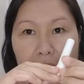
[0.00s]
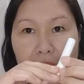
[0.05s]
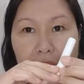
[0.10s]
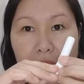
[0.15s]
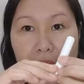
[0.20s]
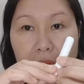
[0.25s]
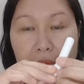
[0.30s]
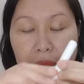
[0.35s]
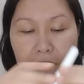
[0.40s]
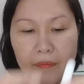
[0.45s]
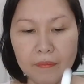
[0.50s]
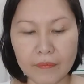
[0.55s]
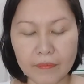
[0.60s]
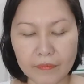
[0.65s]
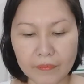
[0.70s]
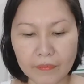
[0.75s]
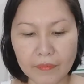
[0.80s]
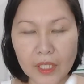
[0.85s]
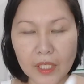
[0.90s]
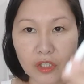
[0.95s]
Yeah.
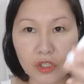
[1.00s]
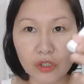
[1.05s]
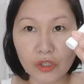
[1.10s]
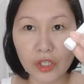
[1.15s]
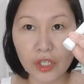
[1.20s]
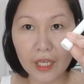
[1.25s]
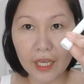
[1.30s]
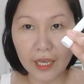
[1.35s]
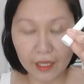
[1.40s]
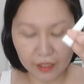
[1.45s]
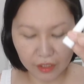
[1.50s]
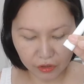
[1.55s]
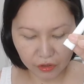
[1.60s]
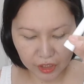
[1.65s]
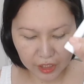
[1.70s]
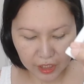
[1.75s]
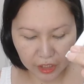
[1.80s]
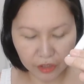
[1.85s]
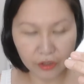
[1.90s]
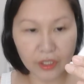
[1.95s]
Make sure you
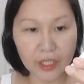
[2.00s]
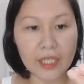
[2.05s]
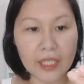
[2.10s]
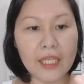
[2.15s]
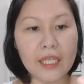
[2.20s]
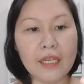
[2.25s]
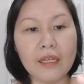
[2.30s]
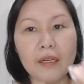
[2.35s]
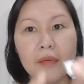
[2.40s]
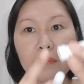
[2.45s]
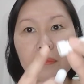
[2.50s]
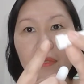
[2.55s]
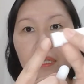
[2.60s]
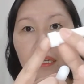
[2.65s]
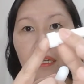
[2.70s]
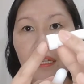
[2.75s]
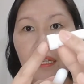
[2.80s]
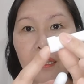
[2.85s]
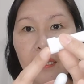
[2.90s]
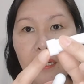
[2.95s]
securely
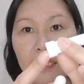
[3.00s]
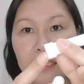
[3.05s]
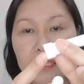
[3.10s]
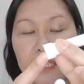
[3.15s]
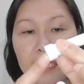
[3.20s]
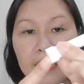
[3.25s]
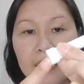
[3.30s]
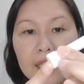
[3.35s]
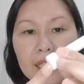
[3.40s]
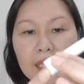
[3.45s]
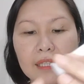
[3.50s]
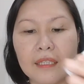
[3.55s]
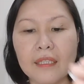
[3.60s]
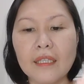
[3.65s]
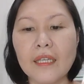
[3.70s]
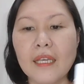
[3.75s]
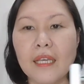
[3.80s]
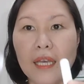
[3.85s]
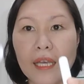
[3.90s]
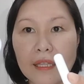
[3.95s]
locked it,
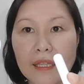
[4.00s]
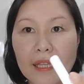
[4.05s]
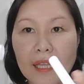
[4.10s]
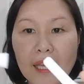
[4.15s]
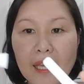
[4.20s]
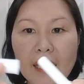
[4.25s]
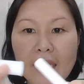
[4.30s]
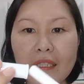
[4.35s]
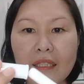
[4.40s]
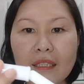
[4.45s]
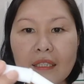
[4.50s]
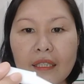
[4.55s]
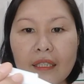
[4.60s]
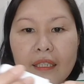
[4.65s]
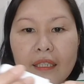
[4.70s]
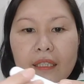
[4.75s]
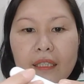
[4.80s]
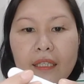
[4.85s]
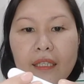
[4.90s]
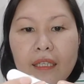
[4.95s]
and then
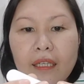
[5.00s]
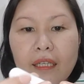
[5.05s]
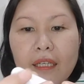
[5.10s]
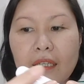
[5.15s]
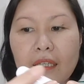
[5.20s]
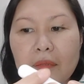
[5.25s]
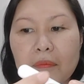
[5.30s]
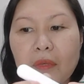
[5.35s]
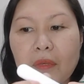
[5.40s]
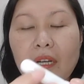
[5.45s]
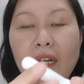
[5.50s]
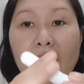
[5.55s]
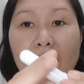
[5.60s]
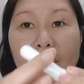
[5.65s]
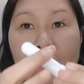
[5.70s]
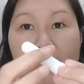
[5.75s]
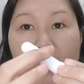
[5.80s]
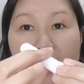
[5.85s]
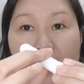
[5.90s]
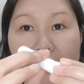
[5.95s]

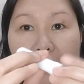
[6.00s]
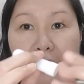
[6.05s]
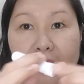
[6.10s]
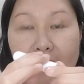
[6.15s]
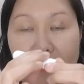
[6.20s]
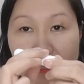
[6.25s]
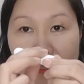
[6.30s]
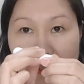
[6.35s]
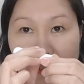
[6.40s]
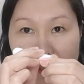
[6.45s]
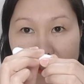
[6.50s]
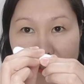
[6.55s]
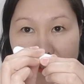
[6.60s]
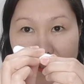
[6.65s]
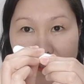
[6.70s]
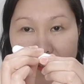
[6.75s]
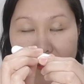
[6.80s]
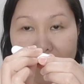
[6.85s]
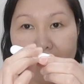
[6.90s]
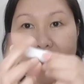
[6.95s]
cover it.
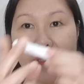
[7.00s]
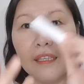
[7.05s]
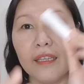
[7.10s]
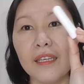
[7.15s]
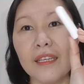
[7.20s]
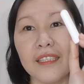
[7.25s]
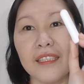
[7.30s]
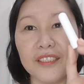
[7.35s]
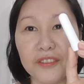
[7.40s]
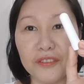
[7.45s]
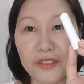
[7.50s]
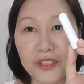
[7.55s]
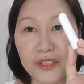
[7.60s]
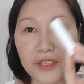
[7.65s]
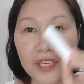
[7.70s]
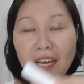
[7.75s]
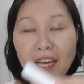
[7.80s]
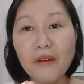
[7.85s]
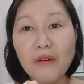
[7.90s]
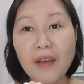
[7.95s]
So you
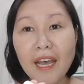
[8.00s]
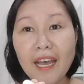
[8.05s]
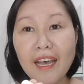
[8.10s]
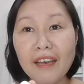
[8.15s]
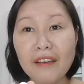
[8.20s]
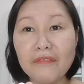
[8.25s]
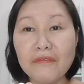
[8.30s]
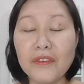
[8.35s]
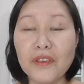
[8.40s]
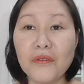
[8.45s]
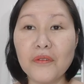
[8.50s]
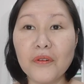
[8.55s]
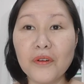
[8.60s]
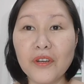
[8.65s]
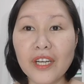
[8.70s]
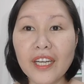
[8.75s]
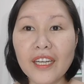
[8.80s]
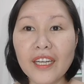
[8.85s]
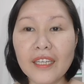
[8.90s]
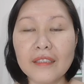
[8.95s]
now have
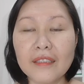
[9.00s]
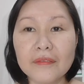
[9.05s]
your